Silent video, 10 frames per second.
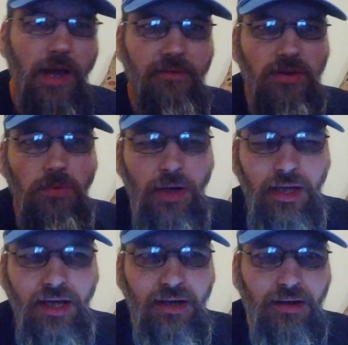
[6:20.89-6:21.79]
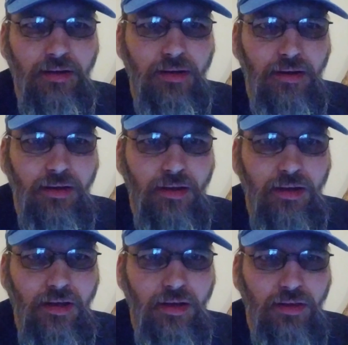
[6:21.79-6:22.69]
ever want to hear
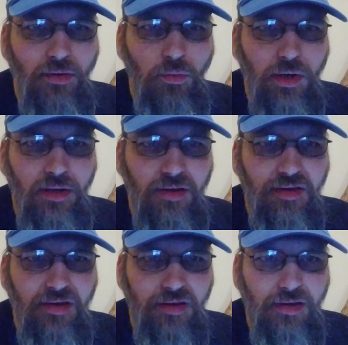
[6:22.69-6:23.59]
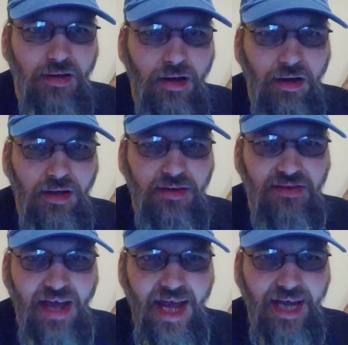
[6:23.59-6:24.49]
the words uh,
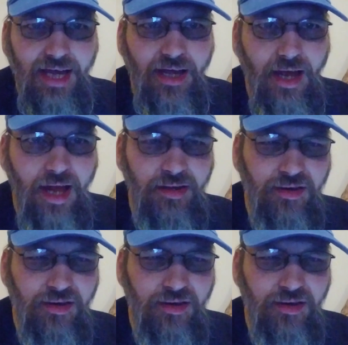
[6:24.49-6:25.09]
tank and